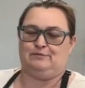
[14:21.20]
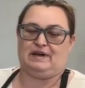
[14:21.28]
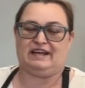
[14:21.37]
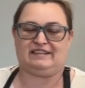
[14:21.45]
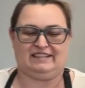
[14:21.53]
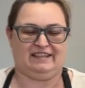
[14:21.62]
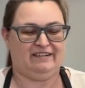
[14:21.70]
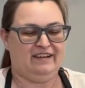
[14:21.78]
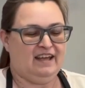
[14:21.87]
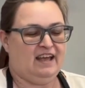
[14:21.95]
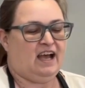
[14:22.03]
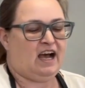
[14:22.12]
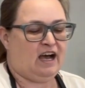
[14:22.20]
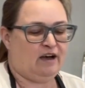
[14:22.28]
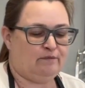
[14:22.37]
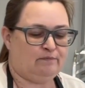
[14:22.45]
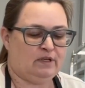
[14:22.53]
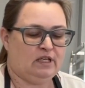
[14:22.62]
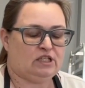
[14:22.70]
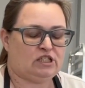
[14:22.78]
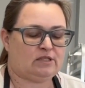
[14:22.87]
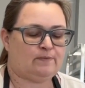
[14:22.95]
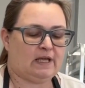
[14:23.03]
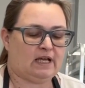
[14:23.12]
back to you.
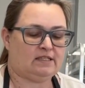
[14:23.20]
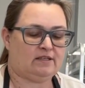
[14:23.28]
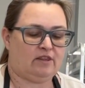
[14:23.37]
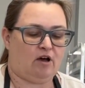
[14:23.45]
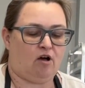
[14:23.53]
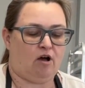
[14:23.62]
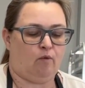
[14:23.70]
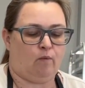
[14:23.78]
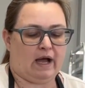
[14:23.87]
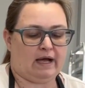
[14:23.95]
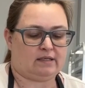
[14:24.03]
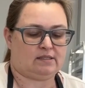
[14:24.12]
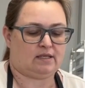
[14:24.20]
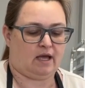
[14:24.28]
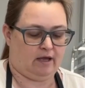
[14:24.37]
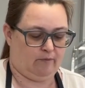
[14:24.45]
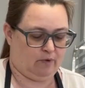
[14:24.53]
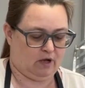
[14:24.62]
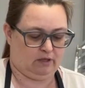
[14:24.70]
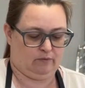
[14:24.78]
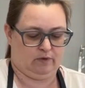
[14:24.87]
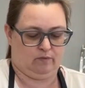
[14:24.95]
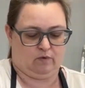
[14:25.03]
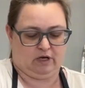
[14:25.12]
Just because of the hot wax, I probably
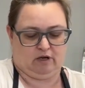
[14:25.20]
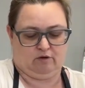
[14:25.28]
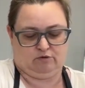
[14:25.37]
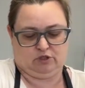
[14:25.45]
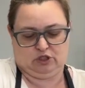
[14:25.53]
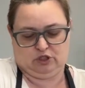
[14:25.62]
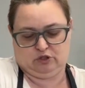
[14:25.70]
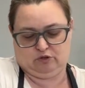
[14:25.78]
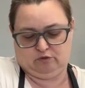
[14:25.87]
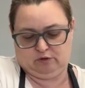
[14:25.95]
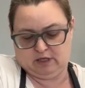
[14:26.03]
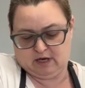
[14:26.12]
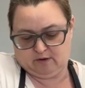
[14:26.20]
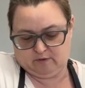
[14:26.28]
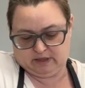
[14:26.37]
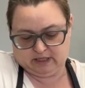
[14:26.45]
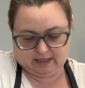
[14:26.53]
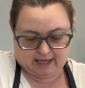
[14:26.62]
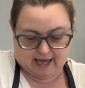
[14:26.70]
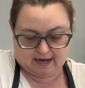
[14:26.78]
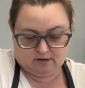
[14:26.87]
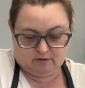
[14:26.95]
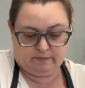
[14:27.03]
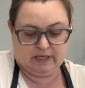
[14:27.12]
wouldn't want to go too young with the
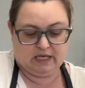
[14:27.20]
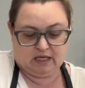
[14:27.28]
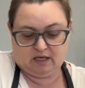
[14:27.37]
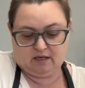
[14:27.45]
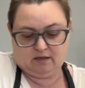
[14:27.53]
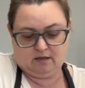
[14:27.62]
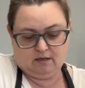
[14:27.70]
candle making.